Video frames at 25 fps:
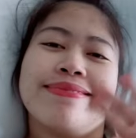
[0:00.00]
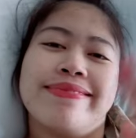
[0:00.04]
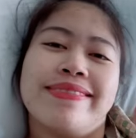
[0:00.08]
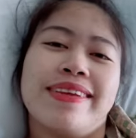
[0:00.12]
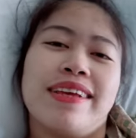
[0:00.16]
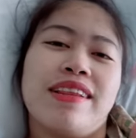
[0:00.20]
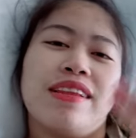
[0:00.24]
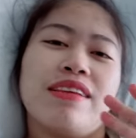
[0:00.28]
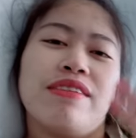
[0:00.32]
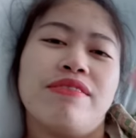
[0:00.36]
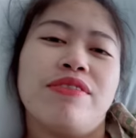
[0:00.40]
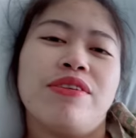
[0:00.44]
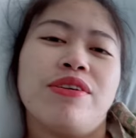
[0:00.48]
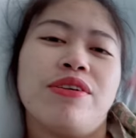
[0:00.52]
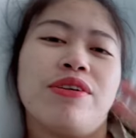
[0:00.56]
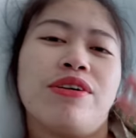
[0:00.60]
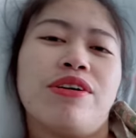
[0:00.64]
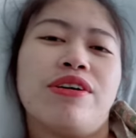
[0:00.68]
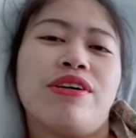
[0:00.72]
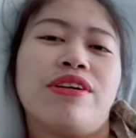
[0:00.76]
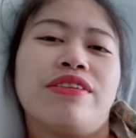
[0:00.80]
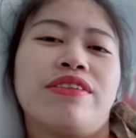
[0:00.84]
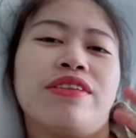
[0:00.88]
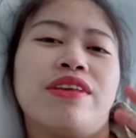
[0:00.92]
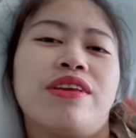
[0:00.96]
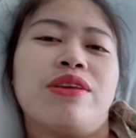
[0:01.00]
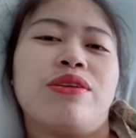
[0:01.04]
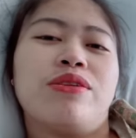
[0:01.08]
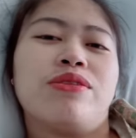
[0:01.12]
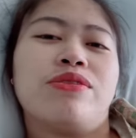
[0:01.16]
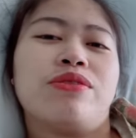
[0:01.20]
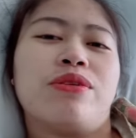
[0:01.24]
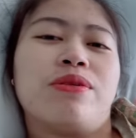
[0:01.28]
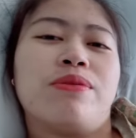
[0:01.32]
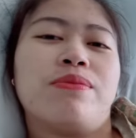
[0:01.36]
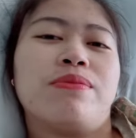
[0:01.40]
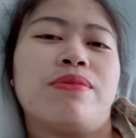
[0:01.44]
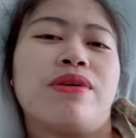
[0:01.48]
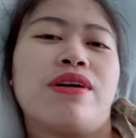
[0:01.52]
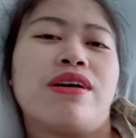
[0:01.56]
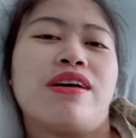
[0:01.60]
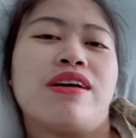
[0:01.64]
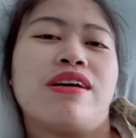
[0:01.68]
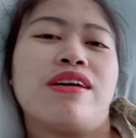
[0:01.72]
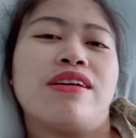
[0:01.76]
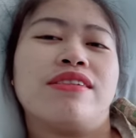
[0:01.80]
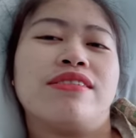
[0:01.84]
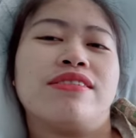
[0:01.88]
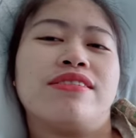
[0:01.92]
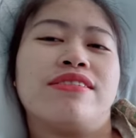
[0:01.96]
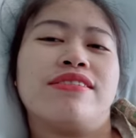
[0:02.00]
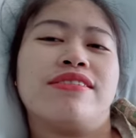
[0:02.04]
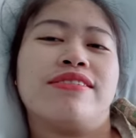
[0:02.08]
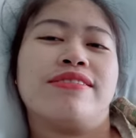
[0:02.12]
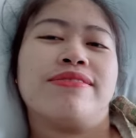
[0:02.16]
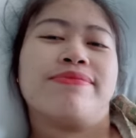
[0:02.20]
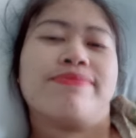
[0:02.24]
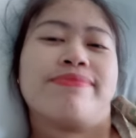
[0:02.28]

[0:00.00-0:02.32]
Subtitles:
Love you all. Thank you so much.